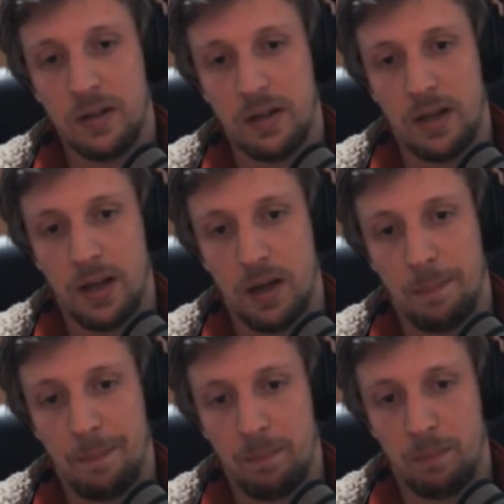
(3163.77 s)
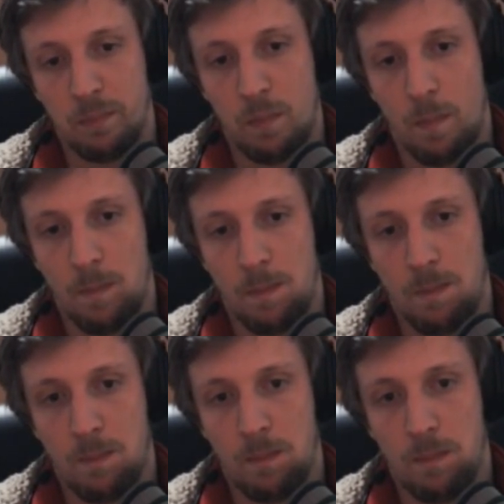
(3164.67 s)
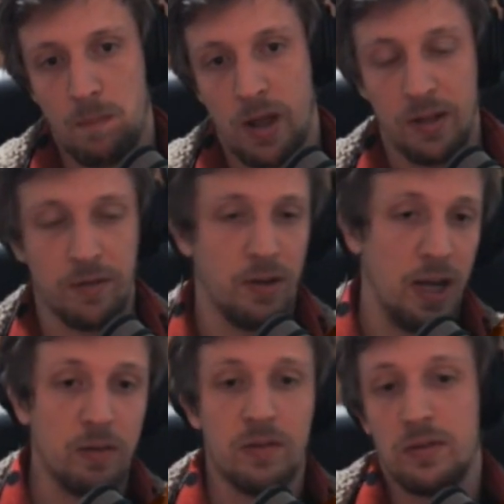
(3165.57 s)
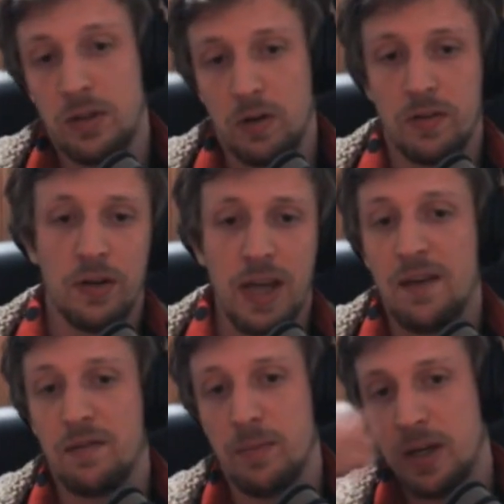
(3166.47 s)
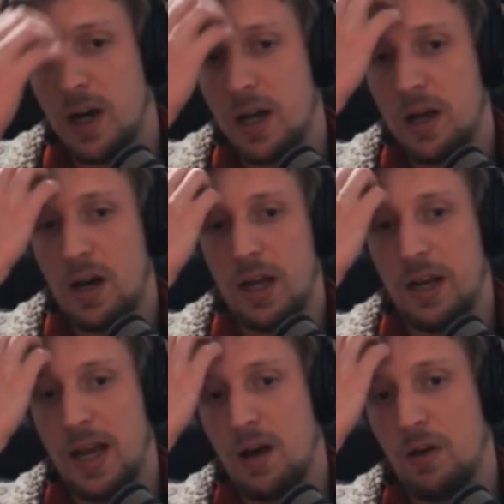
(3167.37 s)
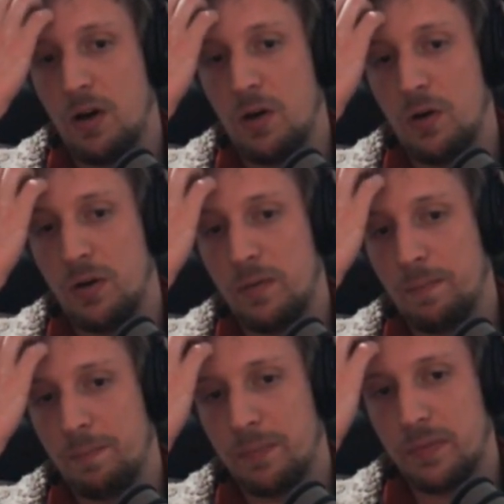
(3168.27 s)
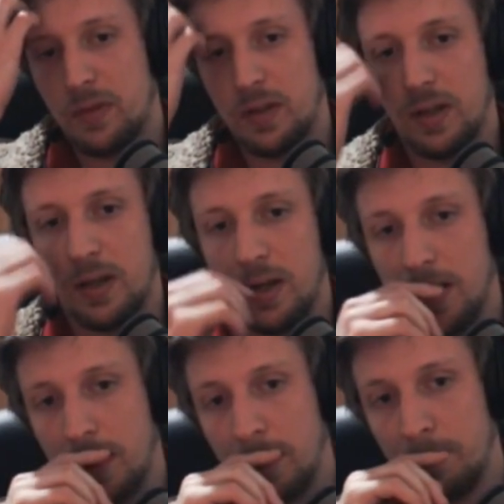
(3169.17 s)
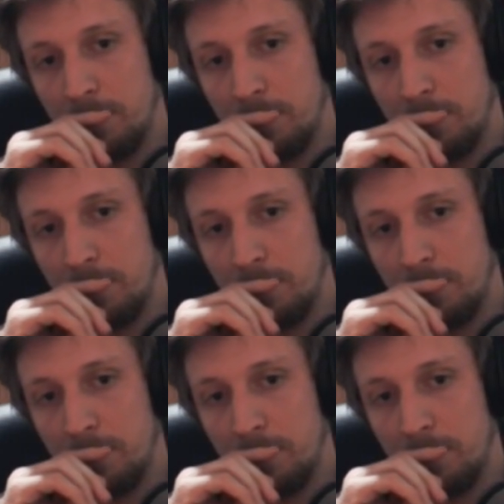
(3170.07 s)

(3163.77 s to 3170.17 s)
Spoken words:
And so now it's, it's okay for me. I now know. But